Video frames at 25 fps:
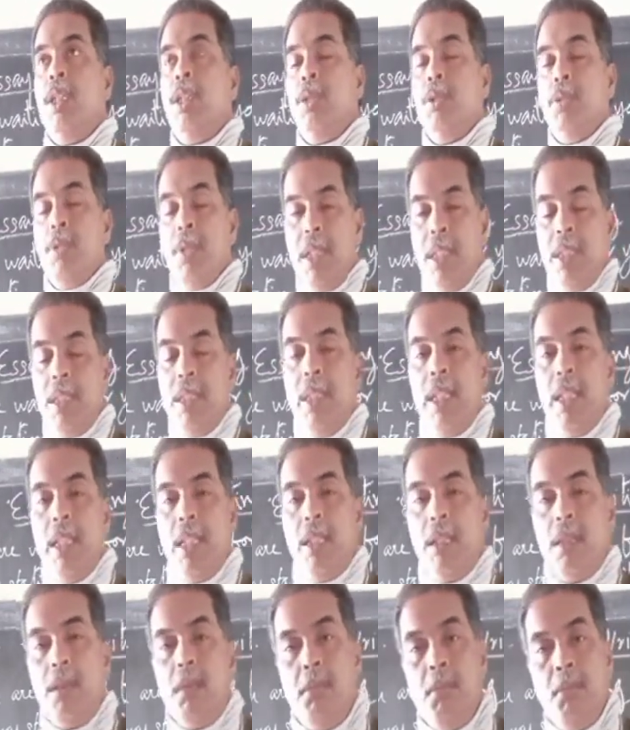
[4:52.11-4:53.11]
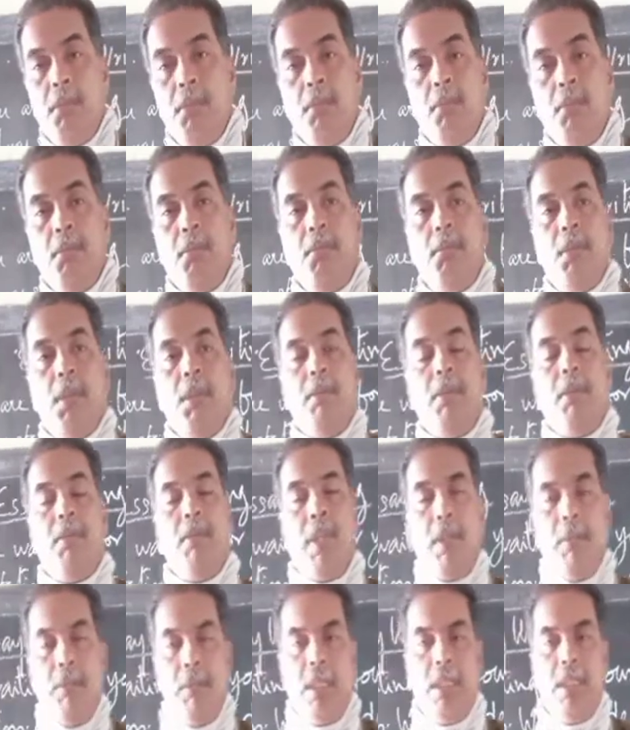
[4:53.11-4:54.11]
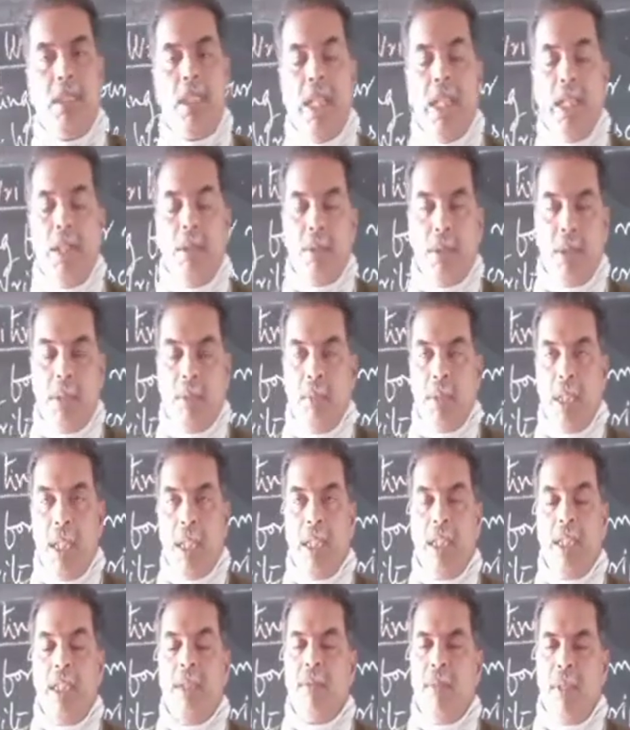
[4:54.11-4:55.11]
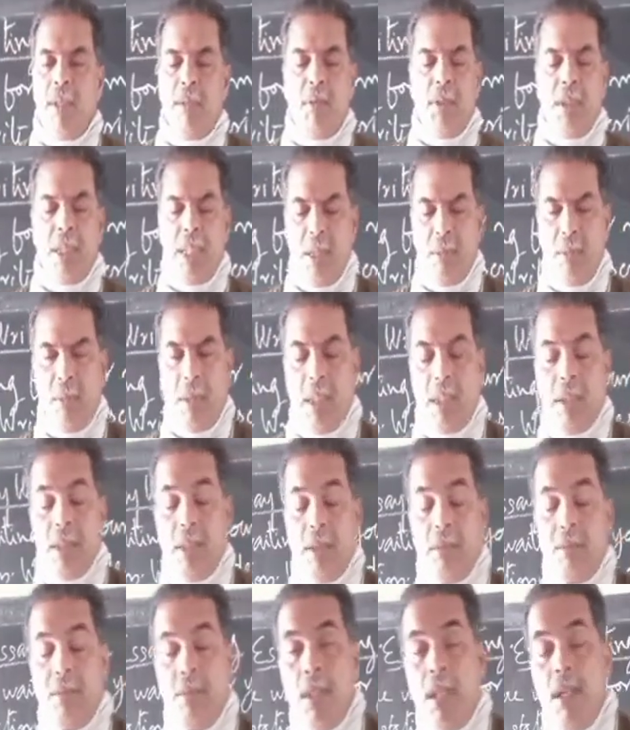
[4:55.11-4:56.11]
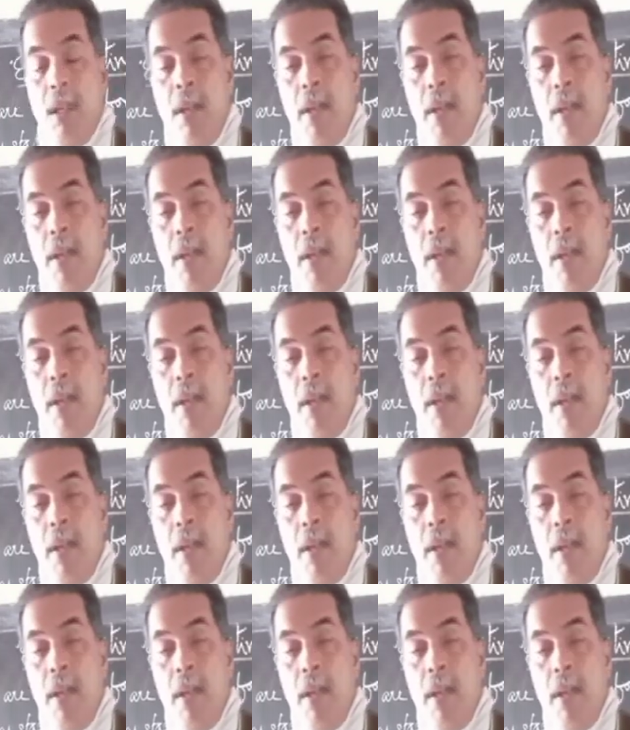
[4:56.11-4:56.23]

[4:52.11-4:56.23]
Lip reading: You reach there maybe 5 minutes late or something like that, 5 or 10 minutes.